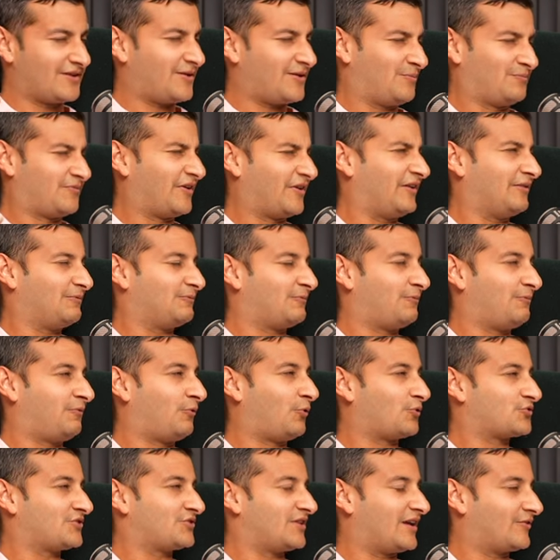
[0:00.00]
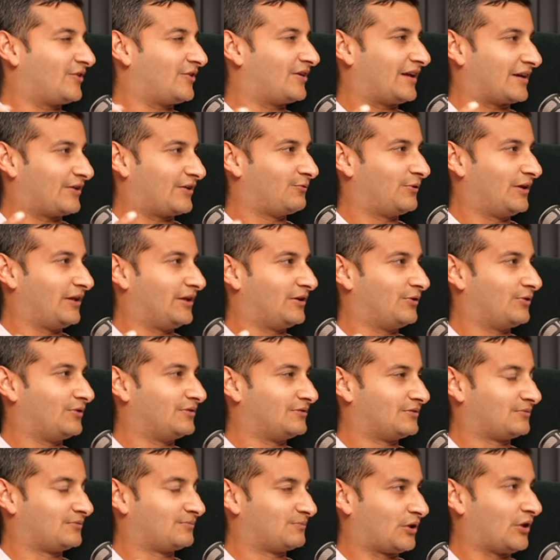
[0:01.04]
So I'm very fortunate. I've got like a really
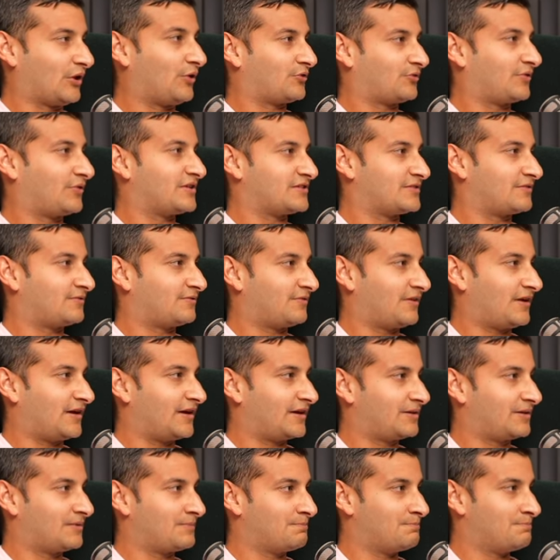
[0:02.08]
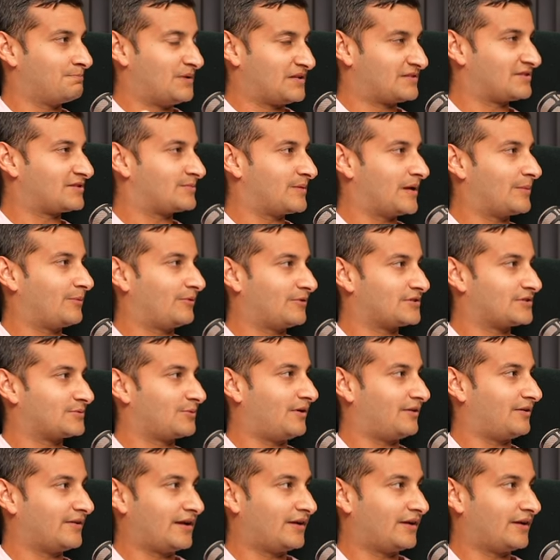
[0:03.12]
good close friends of like business people as well